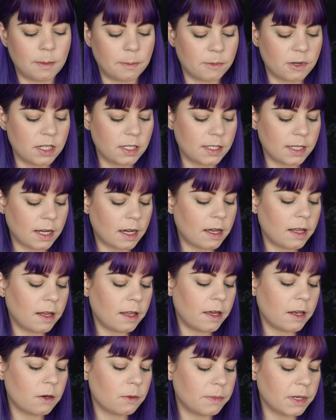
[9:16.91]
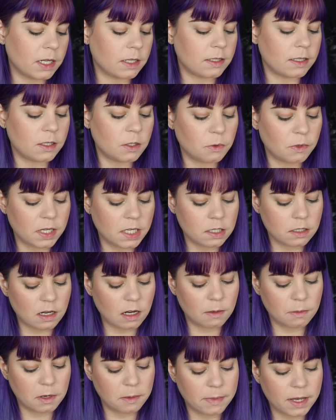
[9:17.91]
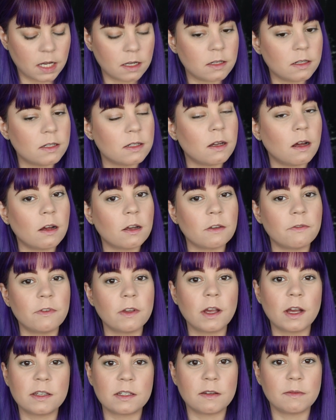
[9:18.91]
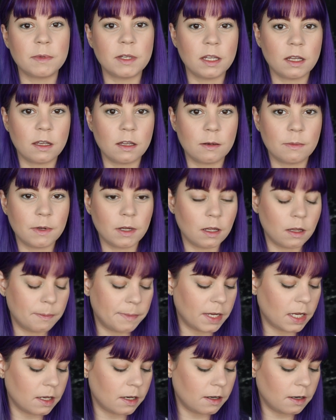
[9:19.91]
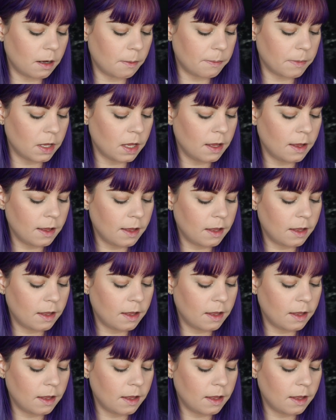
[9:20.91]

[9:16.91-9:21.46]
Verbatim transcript: Amrezy highlighter because this one is coming back in stock if you guys have been thinking about picking it up.